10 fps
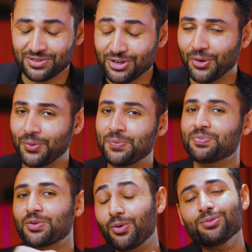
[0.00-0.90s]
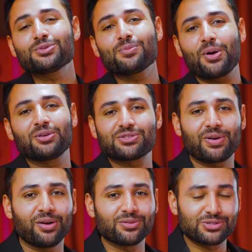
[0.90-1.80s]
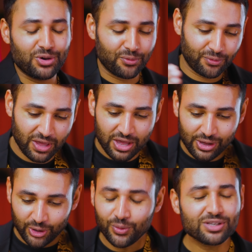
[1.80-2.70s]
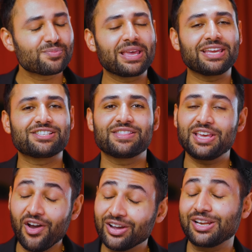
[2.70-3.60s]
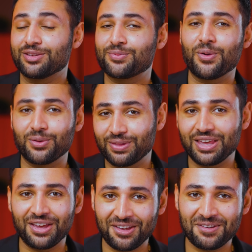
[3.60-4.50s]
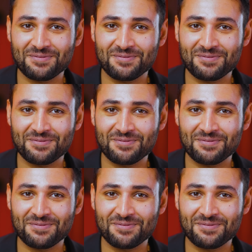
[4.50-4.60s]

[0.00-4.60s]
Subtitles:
So, welcome to a bonus round of who has made the ugliest phone of the year.